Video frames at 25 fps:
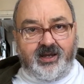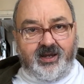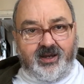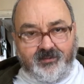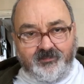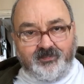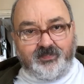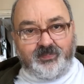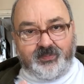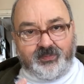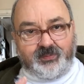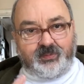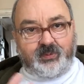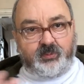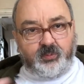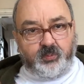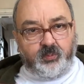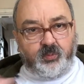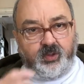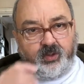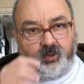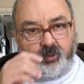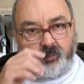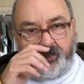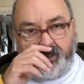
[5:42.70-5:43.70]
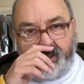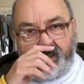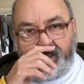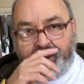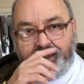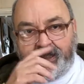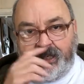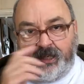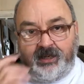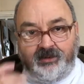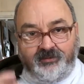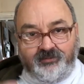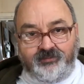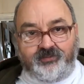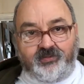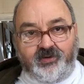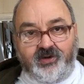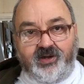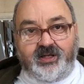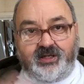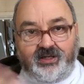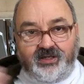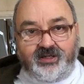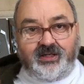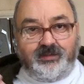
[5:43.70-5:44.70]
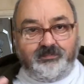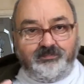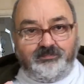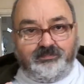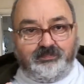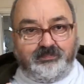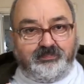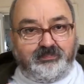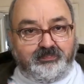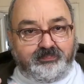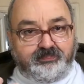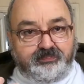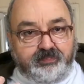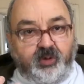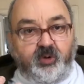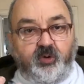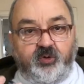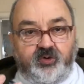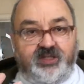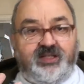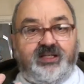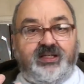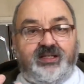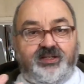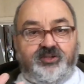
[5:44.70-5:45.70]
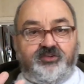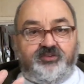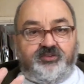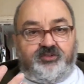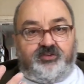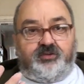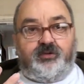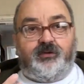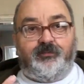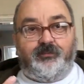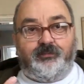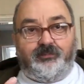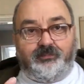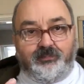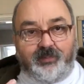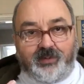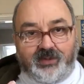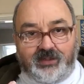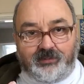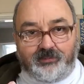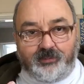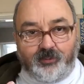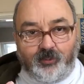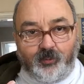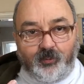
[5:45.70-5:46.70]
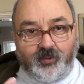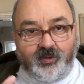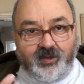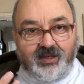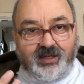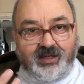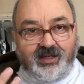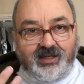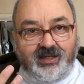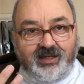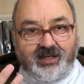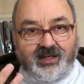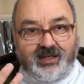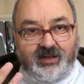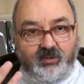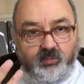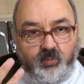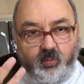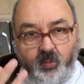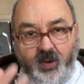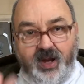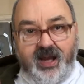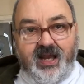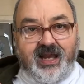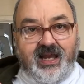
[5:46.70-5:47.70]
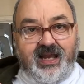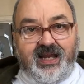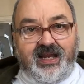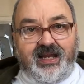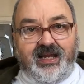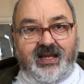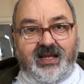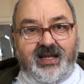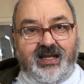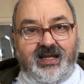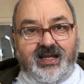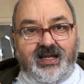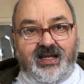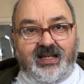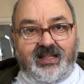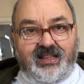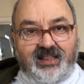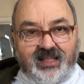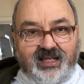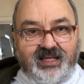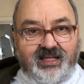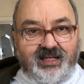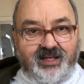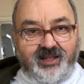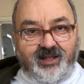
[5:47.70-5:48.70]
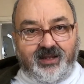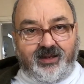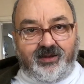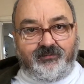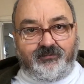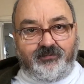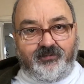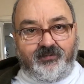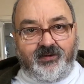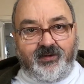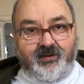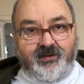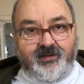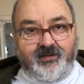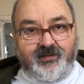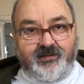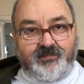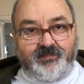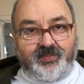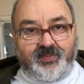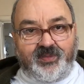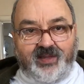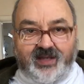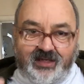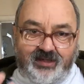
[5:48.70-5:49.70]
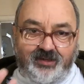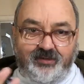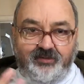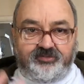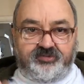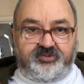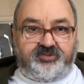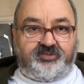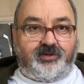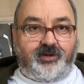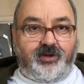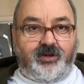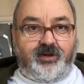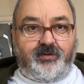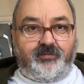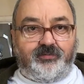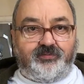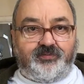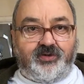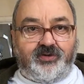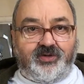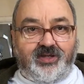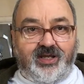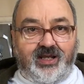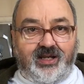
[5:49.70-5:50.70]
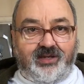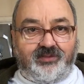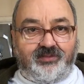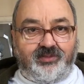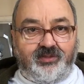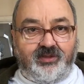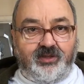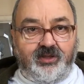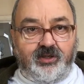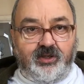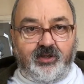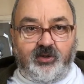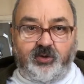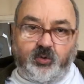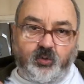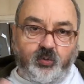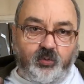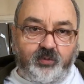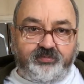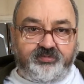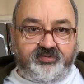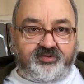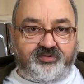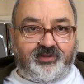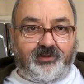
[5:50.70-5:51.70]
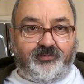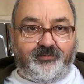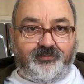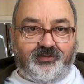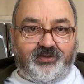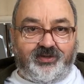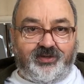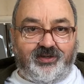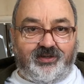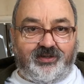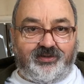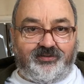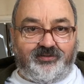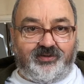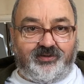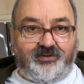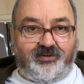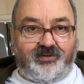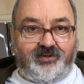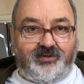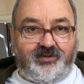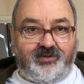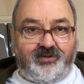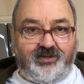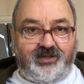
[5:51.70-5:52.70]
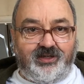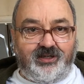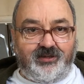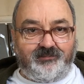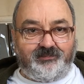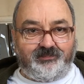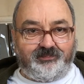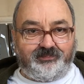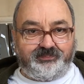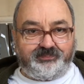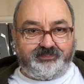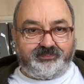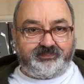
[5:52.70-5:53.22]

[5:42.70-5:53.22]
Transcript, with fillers: And we'll be finding bodies of people where they live and have starved to death or have suffocated. Yep.